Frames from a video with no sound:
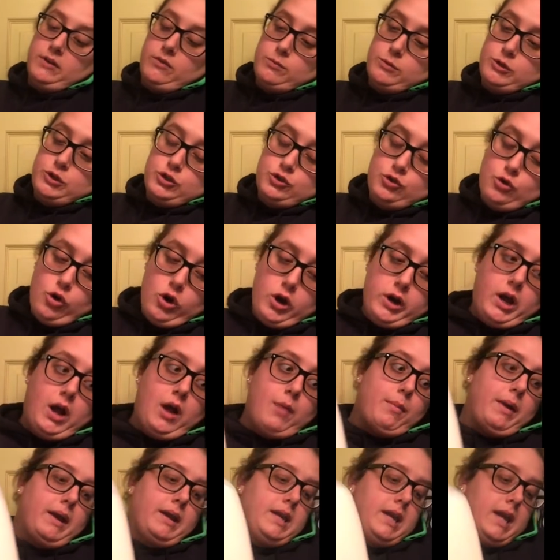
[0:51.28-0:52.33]
from the store. I
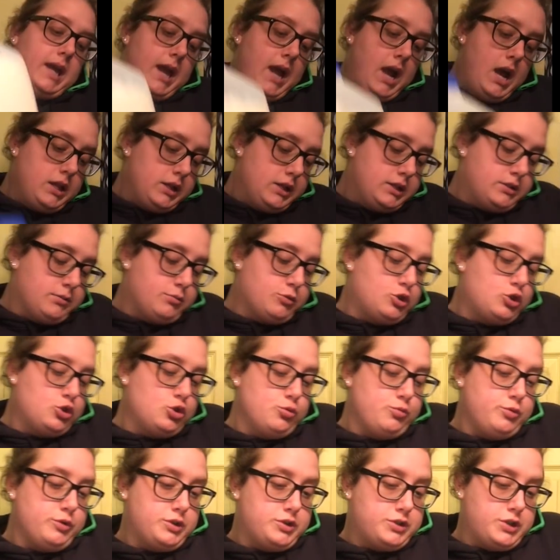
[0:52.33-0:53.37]
got my gallons. I'm
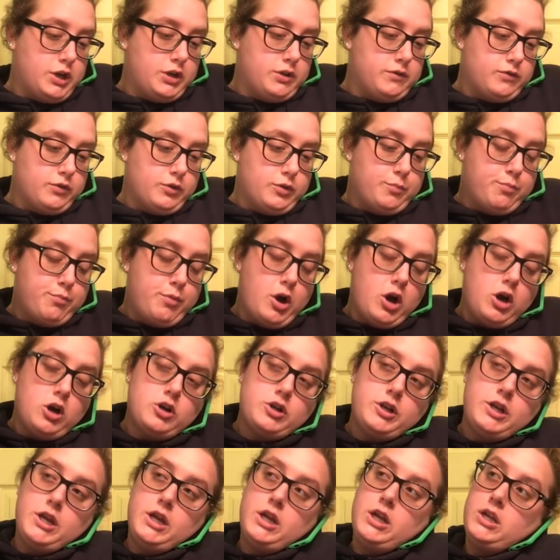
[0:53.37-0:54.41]
super excited for the
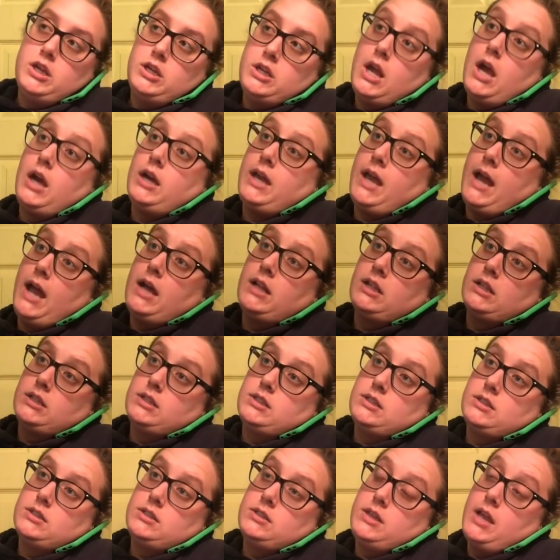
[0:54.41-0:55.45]
party. Yeah,
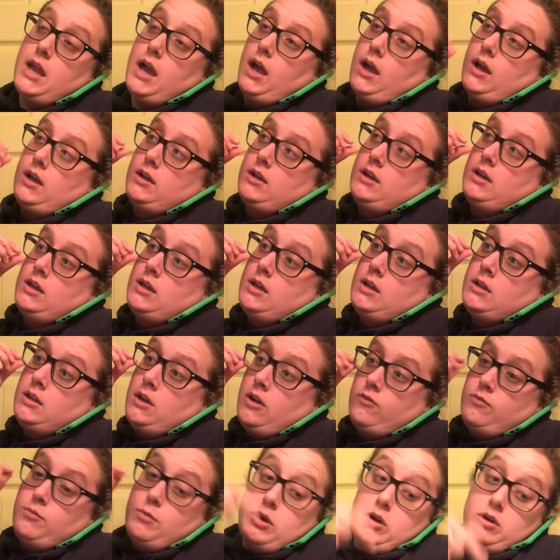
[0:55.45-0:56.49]
gallons. Yeah,
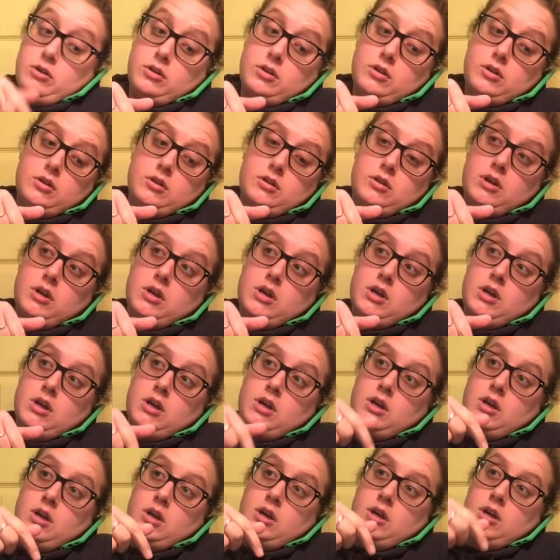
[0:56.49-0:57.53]
of milk.
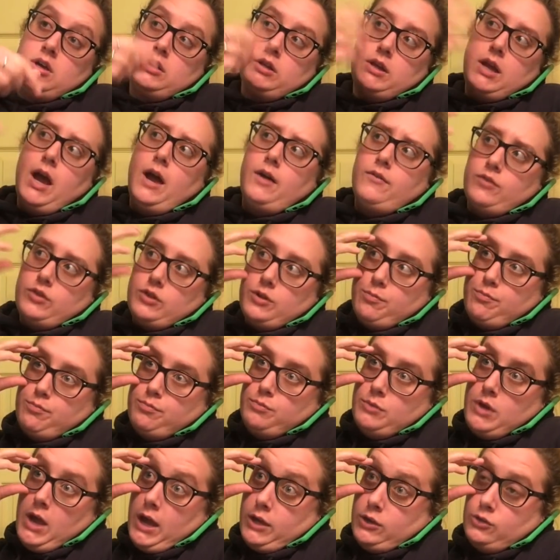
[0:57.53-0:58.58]
Yeah, for the,
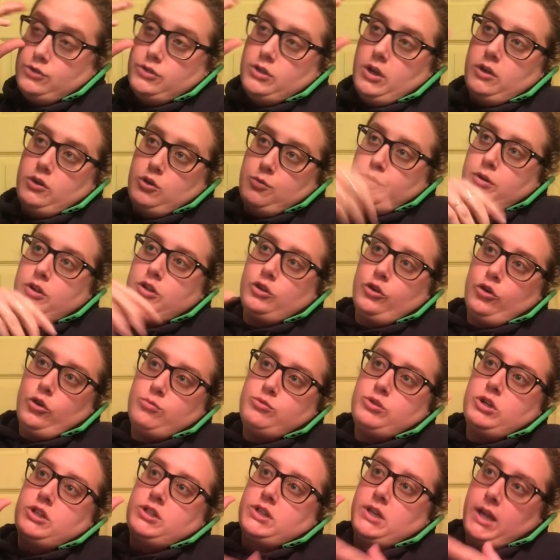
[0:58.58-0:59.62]
yeah, you said, you put in the
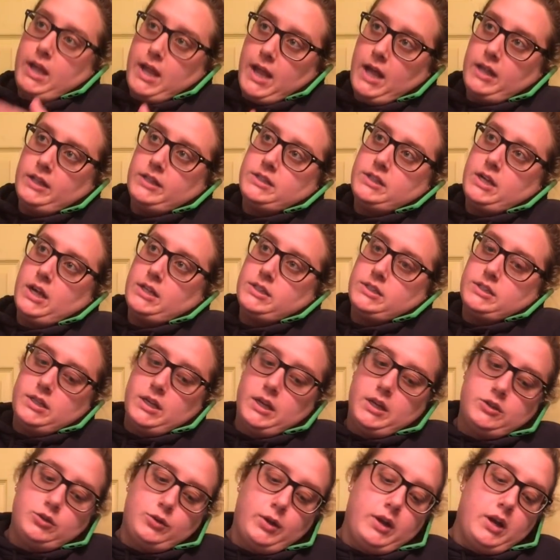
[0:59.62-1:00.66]
group chat, it's a Galentine's
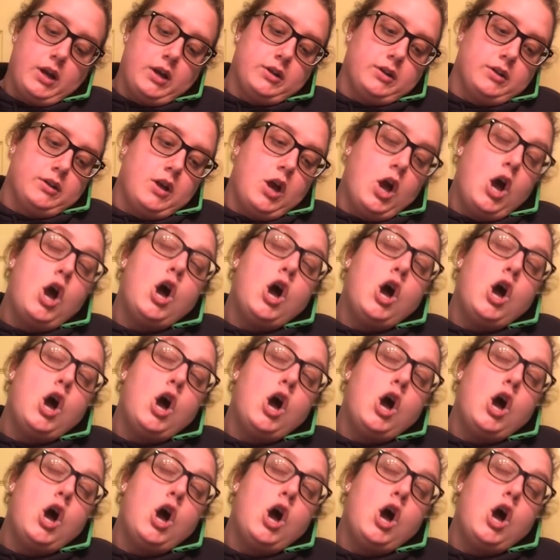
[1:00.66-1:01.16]
Day. So I got a,